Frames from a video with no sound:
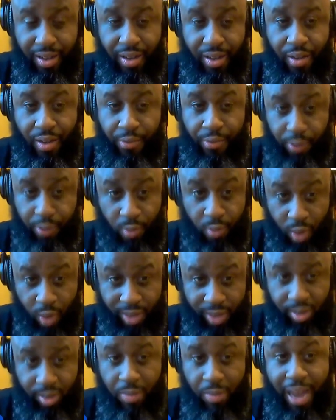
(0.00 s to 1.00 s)
for
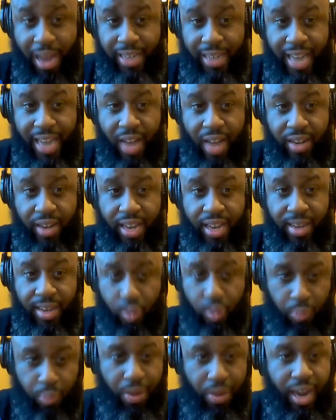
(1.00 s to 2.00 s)
what SmackDown
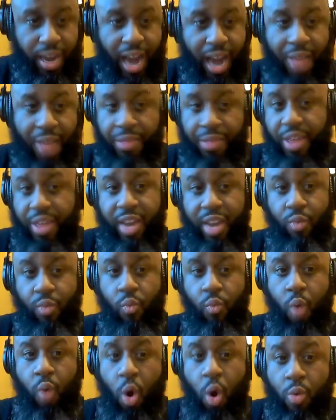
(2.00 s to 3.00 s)
is, but I think
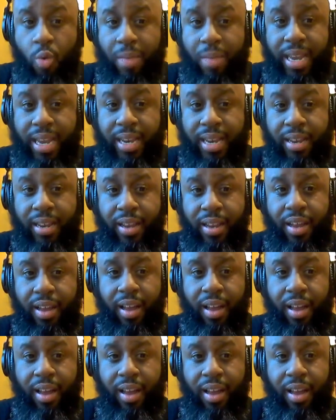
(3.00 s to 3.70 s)
Roman